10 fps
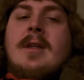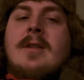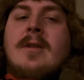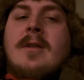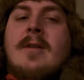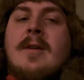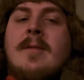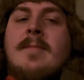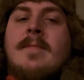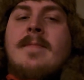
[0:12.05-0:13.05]
It's
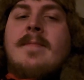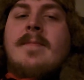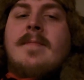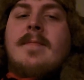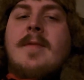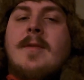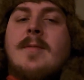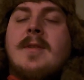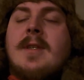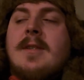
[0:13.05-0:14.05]
early. It's
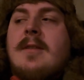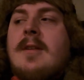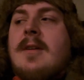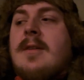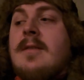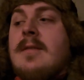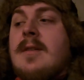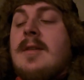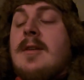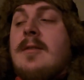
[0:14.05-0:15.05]
almost 6 o'clock
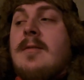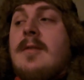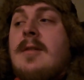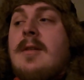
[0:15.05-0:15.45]
right now.